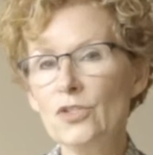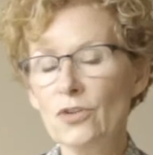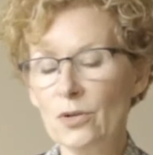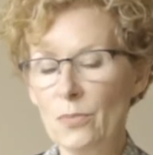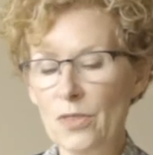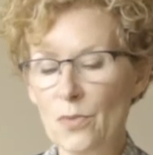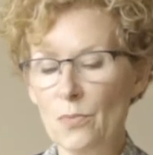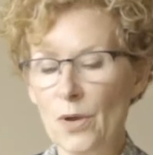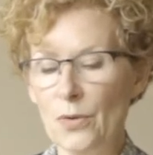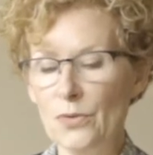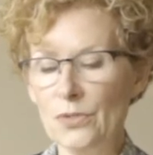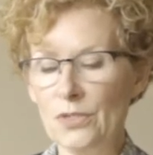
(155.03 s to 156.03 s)
struck me the
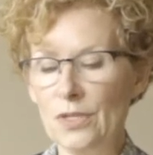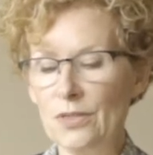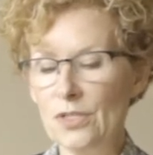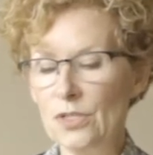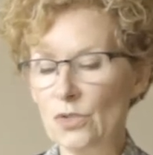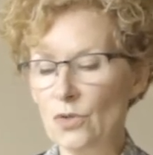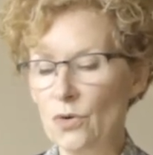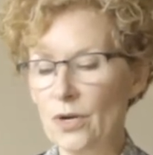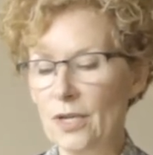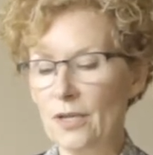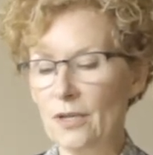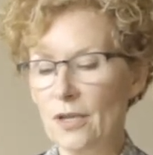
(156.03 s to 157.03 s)
most in this
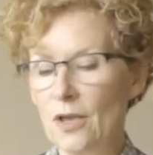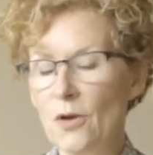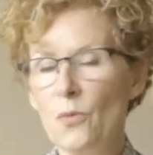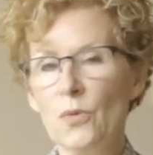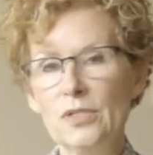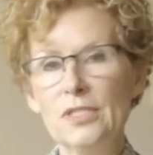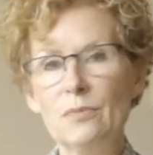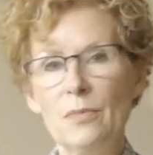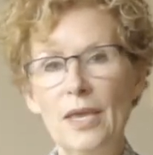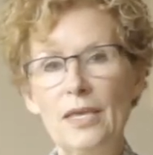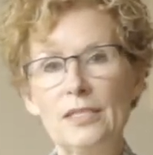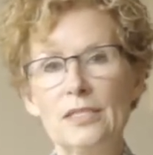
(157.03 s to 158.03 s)
story was
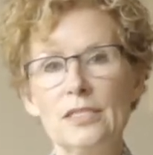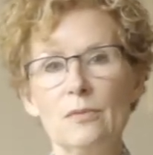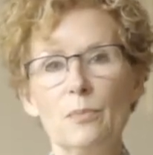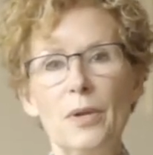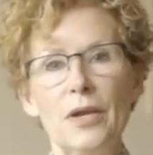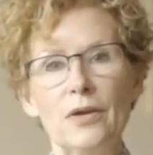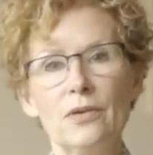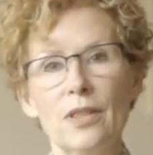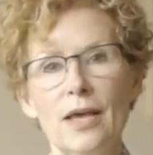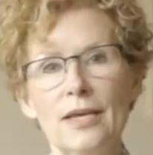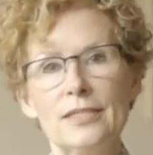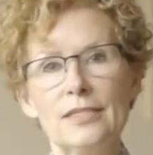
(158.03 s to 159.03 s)
the
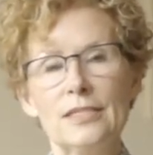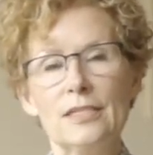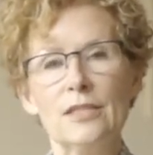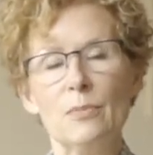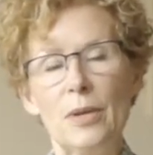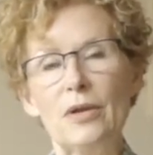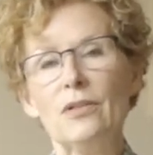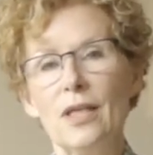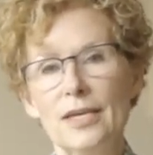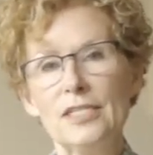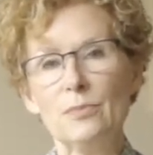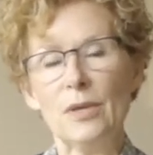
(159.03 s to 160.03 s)
paralyzed